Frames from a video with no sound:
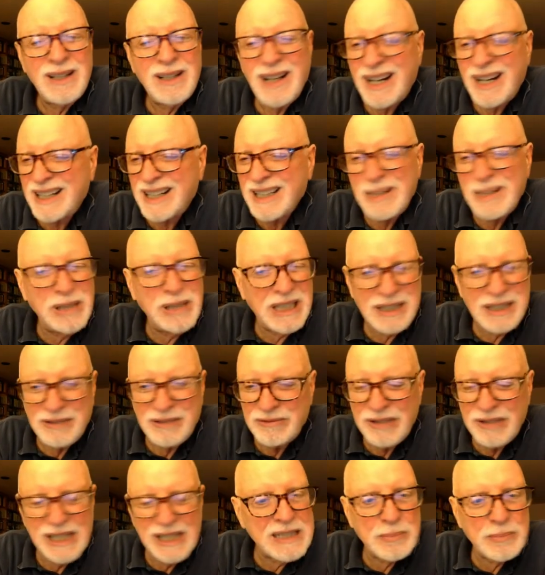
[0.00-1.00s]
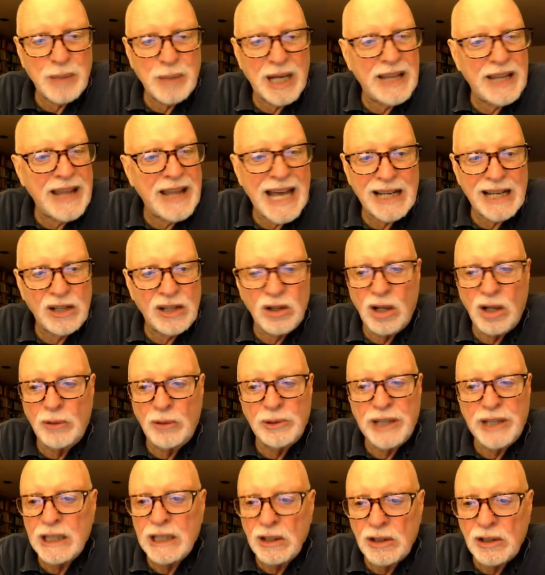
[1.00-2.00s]
not going to be convinced by that at all,
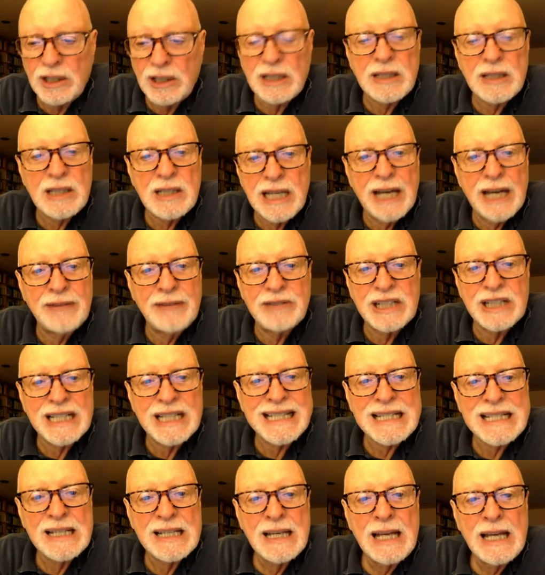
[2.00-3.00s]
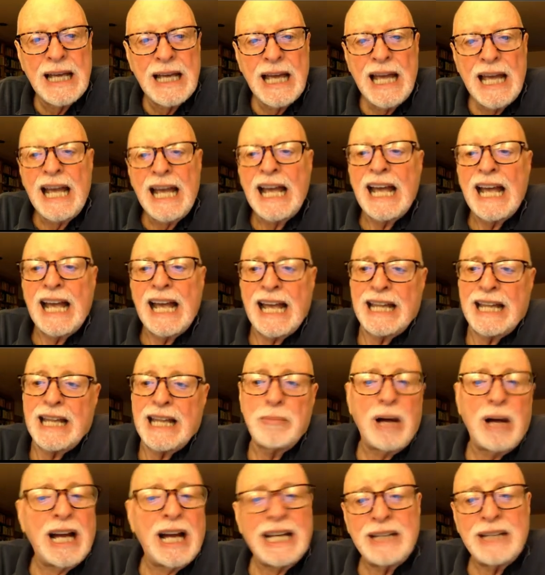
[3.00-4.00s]
and they look at the evidence. And
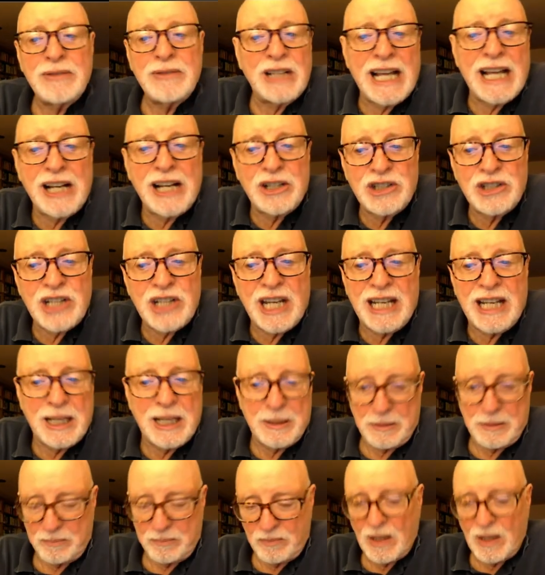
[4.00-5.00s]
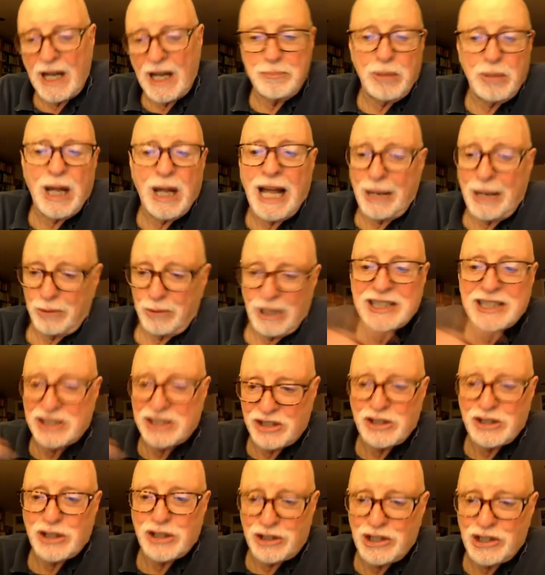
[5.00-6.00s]
they might even entertain a hypothesis, I would like
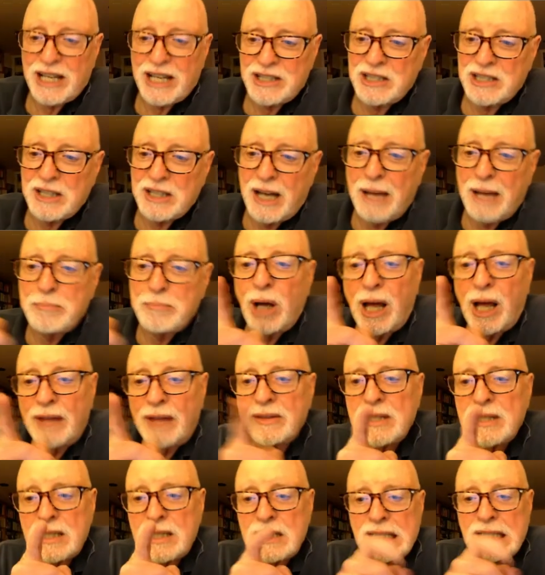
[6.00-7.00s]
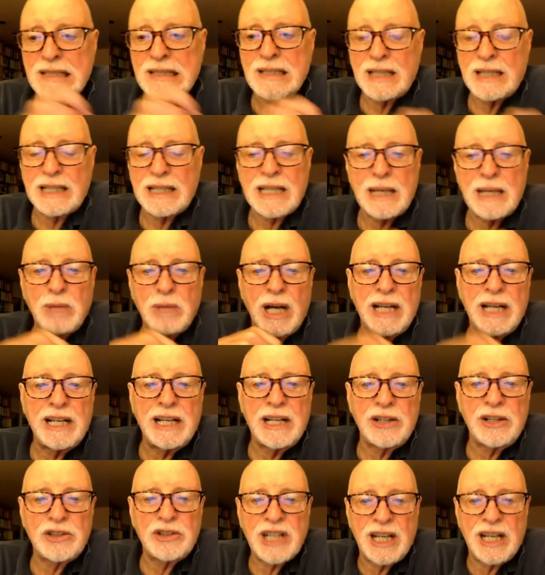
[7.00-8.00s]
to suggest a hypothesis that they might
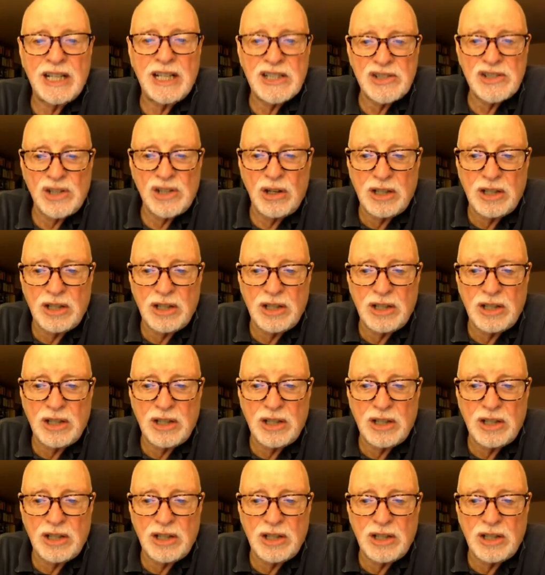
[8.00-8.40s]
entertain as an